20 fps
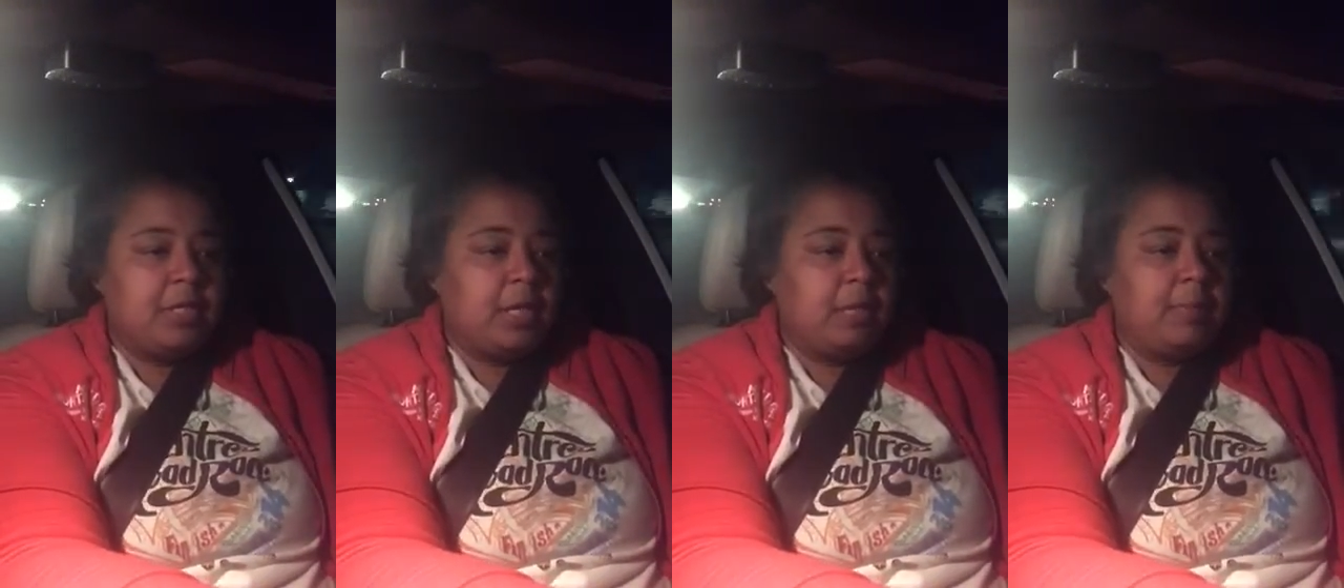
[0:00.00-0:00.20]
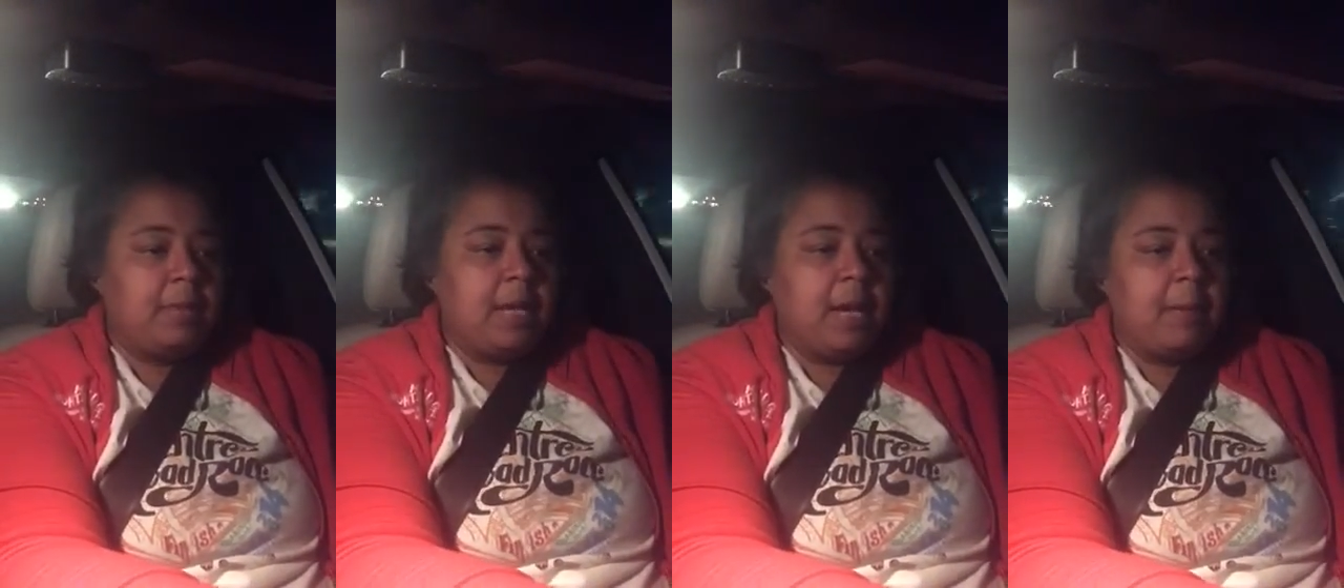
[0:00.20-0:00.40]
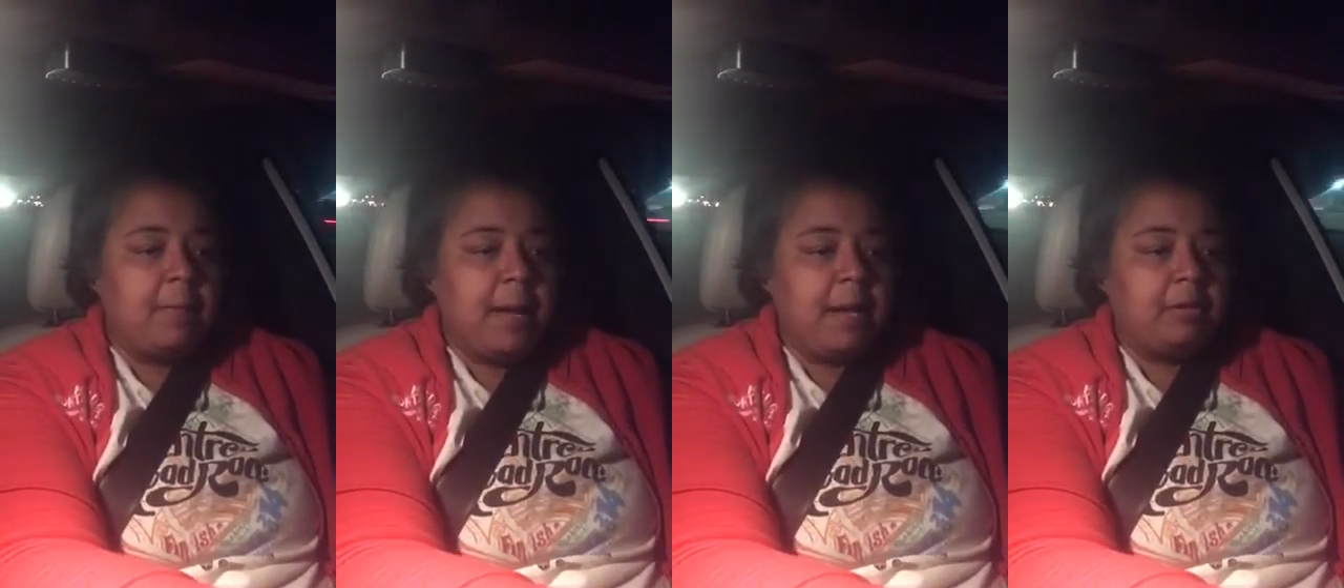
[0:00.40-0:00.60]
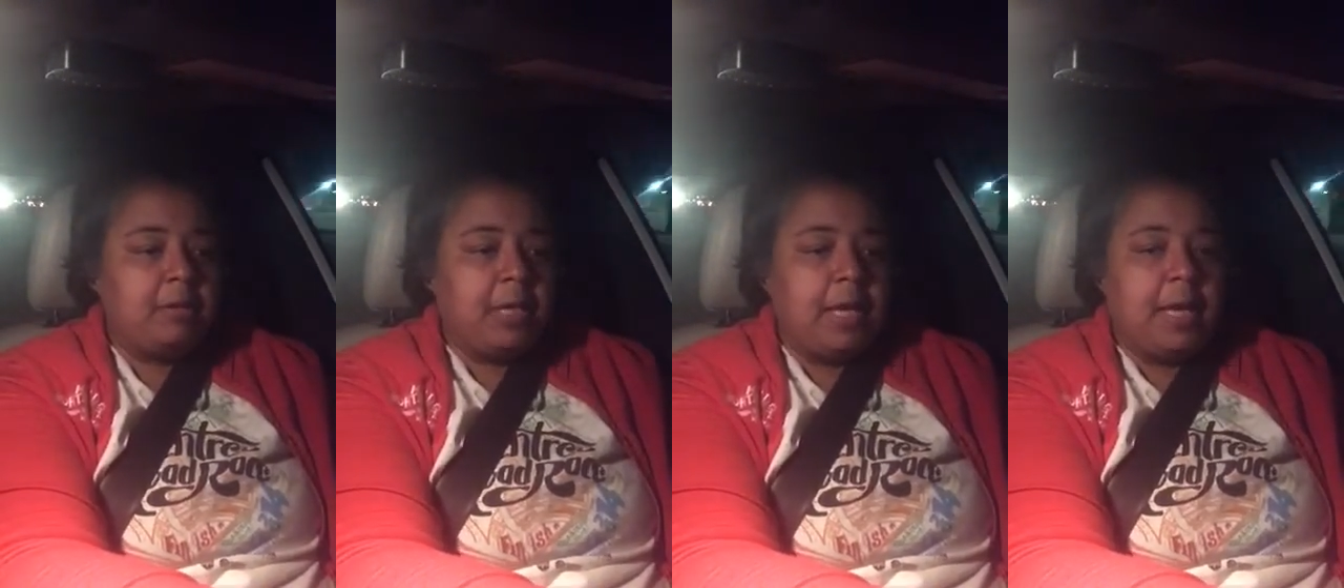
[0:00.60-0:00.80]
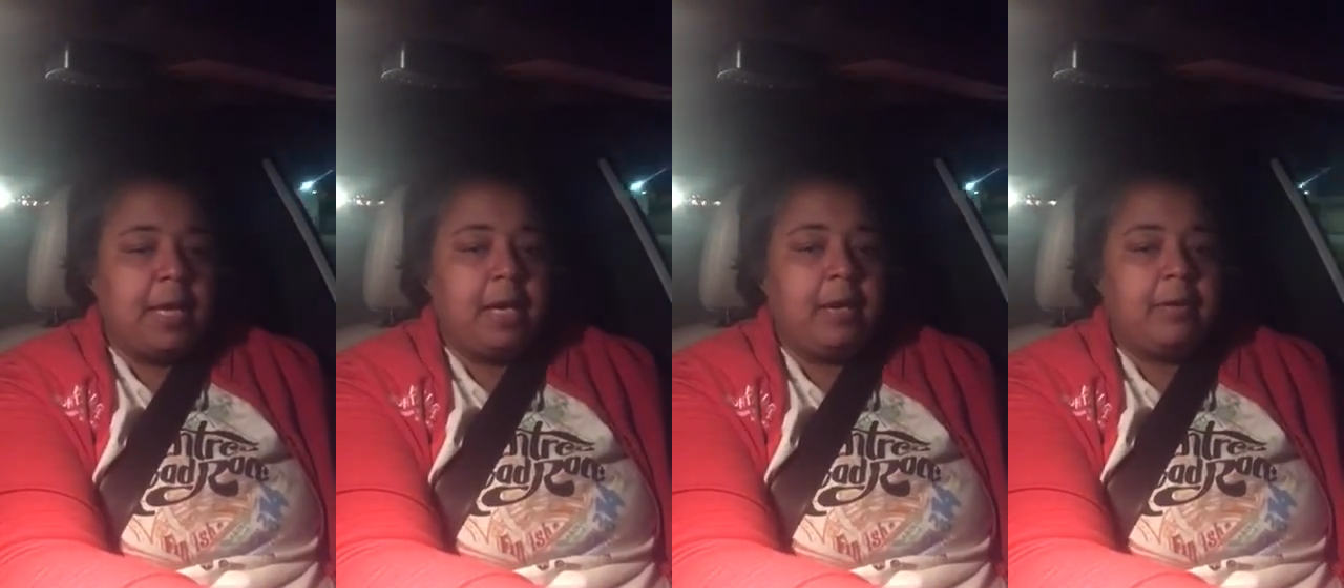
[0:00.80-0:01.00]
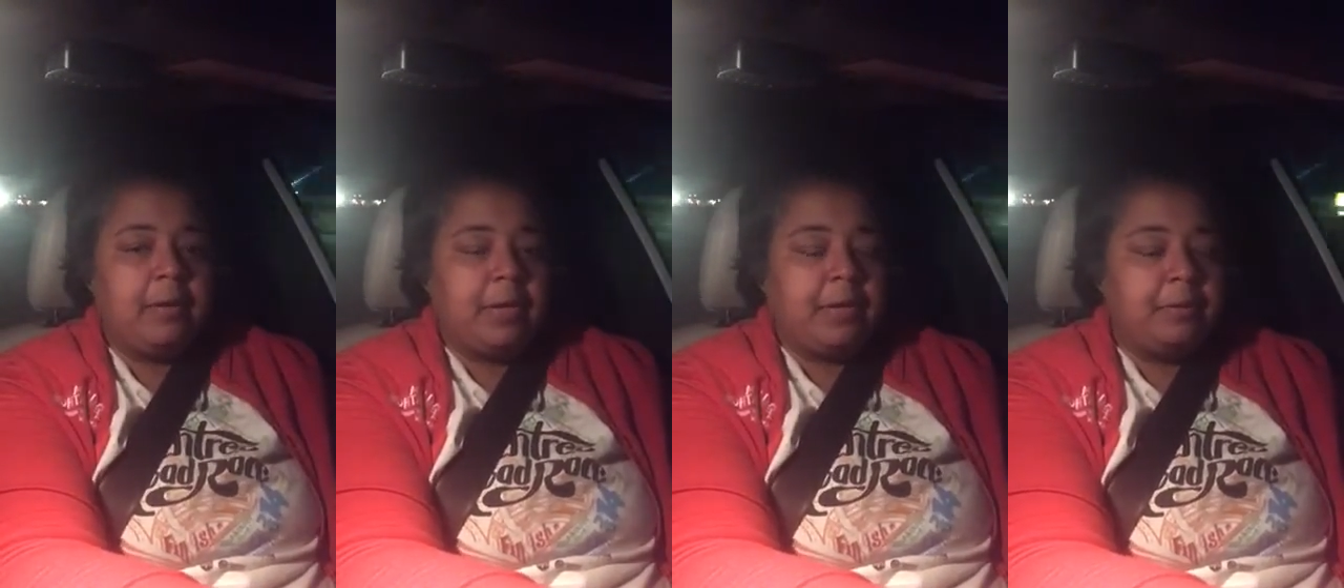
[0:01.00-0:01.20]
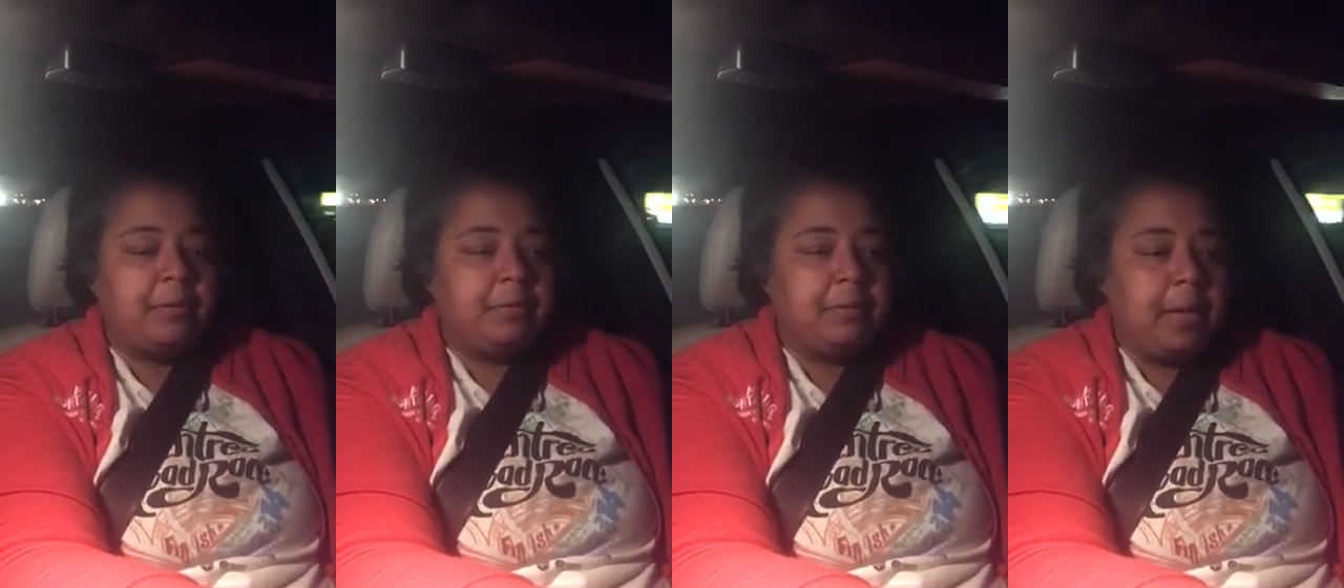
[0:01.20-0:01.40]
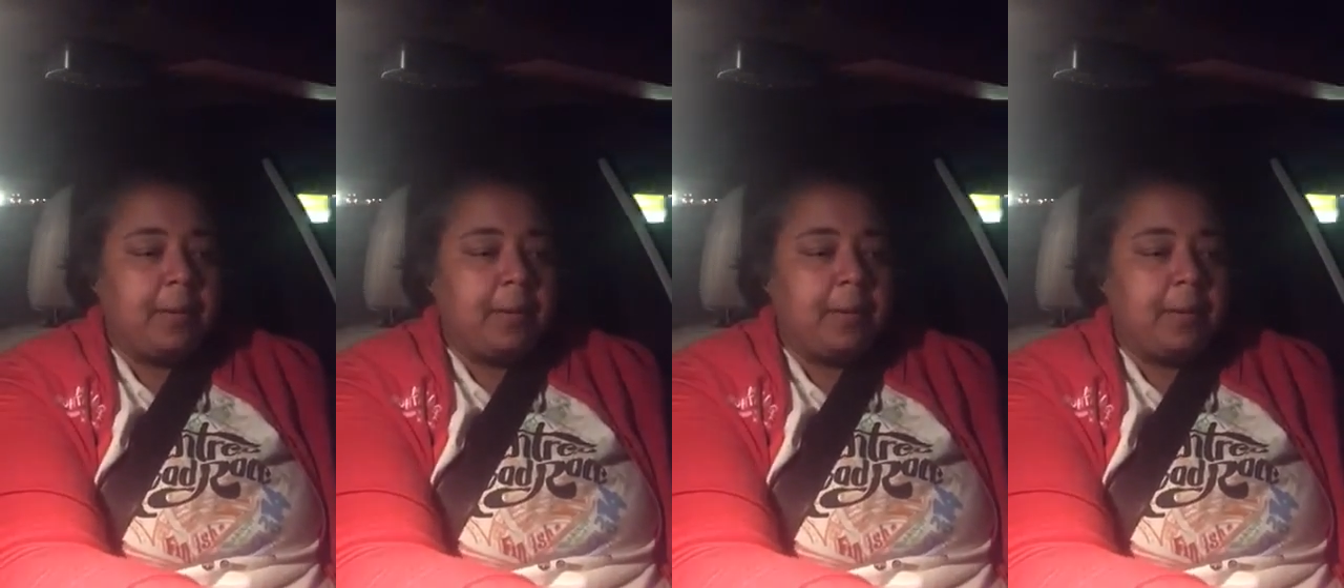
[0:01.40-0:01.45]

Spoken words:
telling me I'm out the area.